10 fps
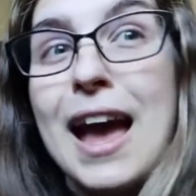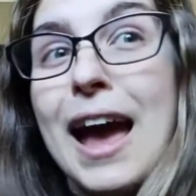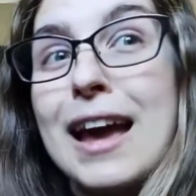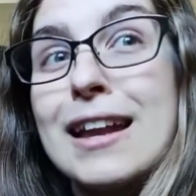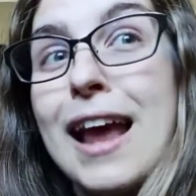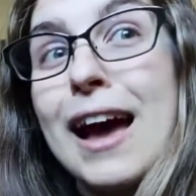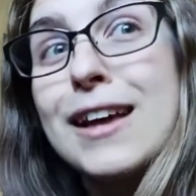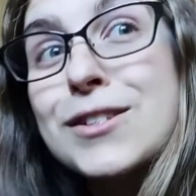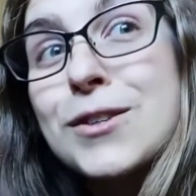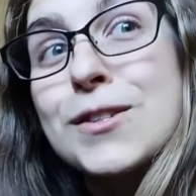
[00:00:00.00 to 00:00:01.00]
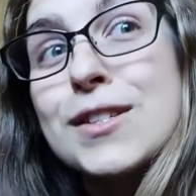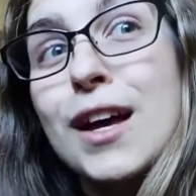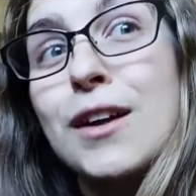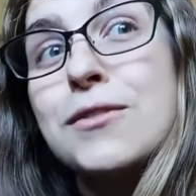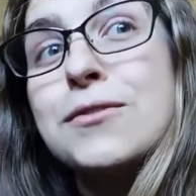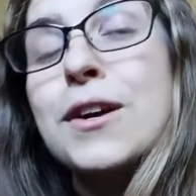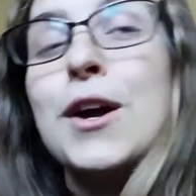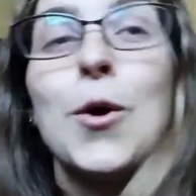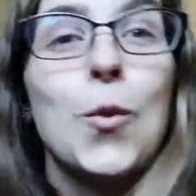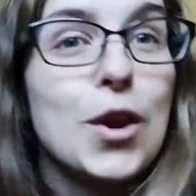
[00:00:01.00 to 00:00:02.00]
and ask yourself
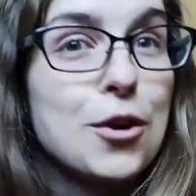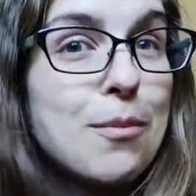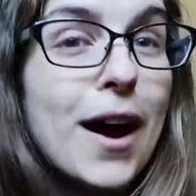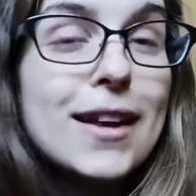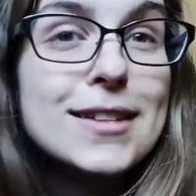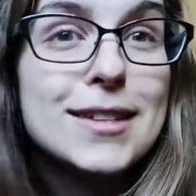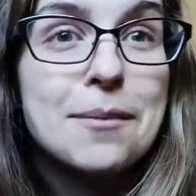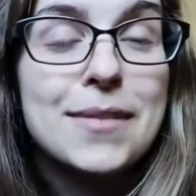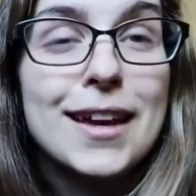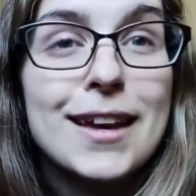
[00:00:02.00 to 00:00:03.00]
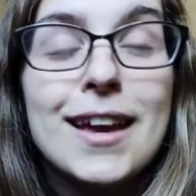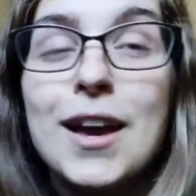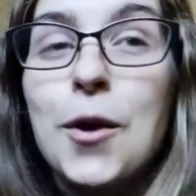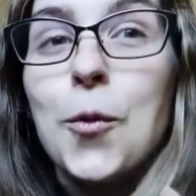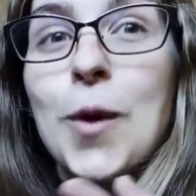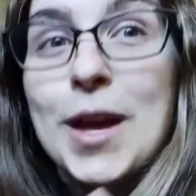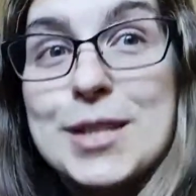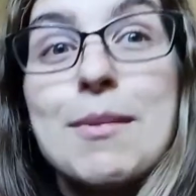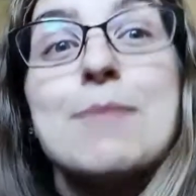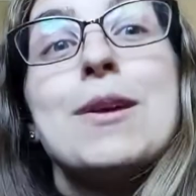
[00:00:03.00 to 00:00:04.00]
when you're buying something, is
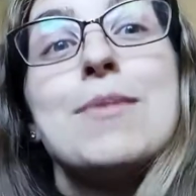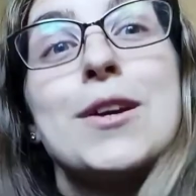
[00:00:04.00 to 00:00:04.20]
my baby